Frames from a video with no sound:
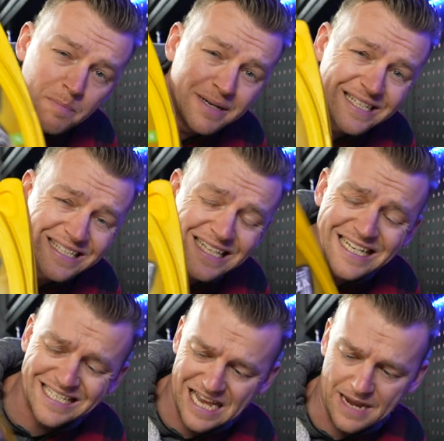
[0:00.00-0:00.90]

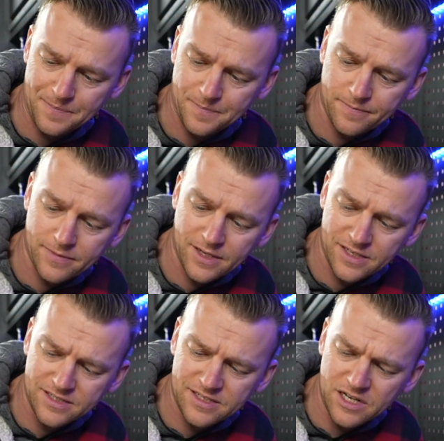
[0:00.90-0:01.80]
Prestiza
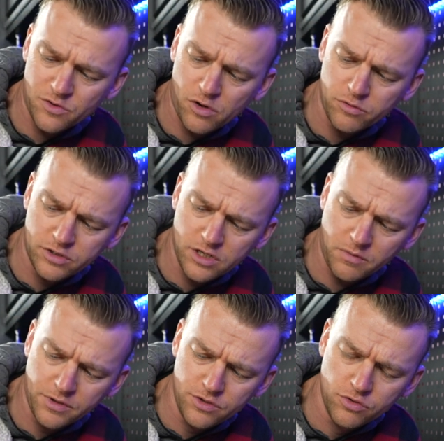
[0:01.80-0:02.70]

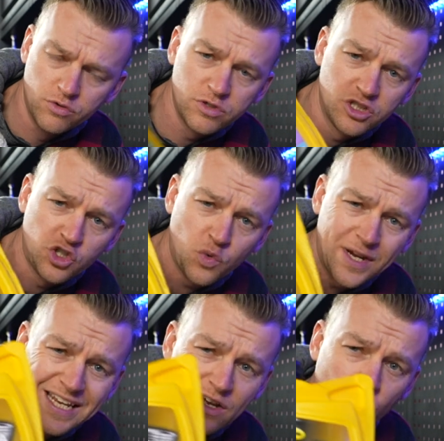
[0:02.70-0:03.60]

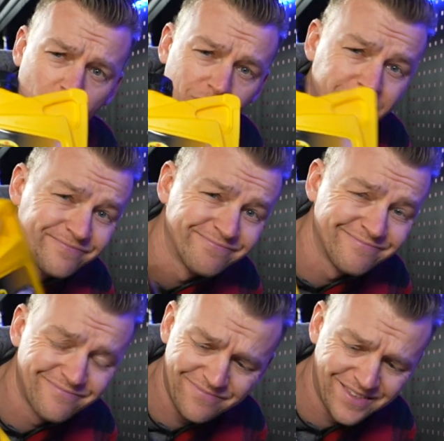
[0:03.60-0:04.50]
0W20 oil.
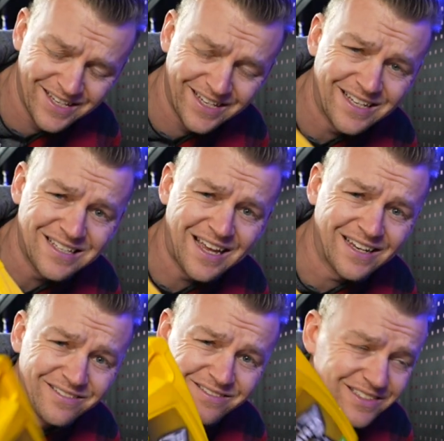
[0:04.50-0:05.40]
It's like
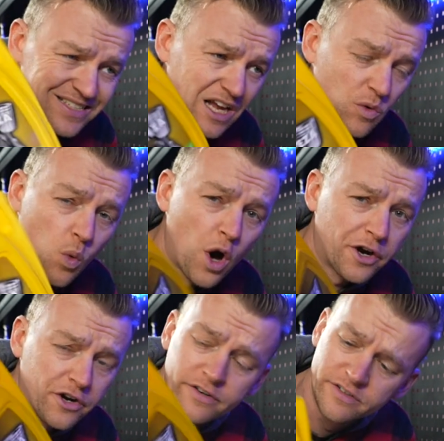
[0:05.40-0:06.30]
water.